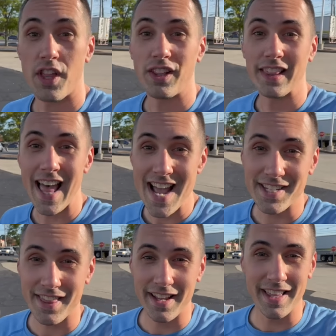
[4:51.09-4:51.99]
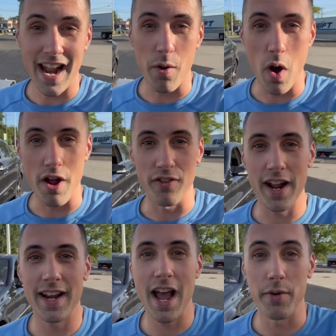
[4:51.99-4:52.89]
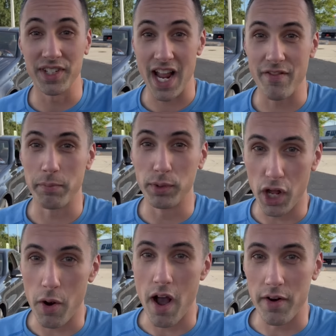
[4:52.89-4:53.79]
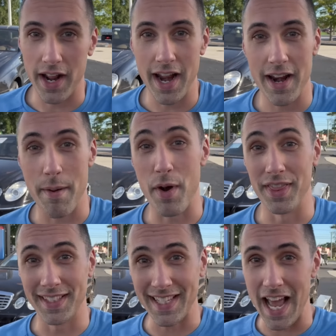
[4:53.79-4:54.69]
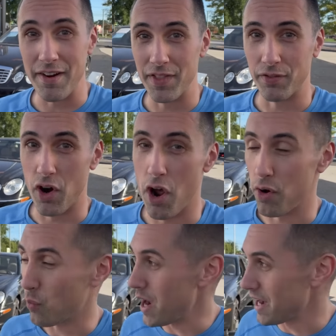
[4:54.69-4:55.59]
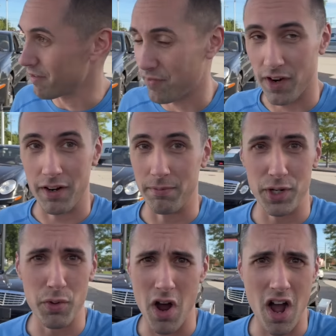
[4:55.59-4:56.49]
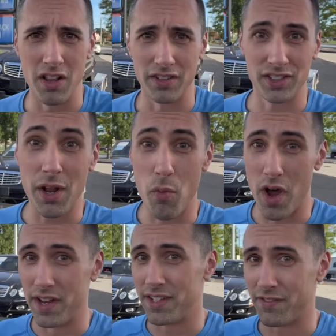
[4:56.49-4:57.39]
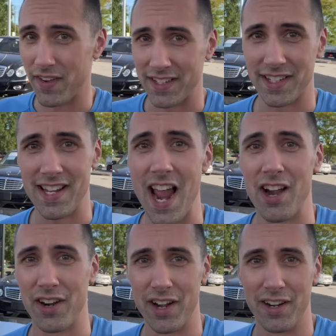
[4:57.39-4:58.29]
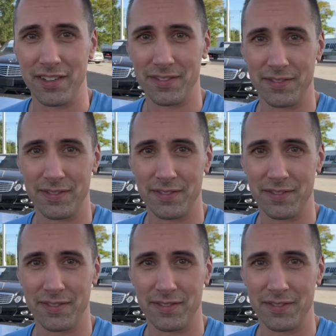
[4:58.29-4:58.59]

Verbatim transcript: The last thing that I want right now is to have a blowout and end up on the side of the road waiting for U-Haul or someone to fix a tire here.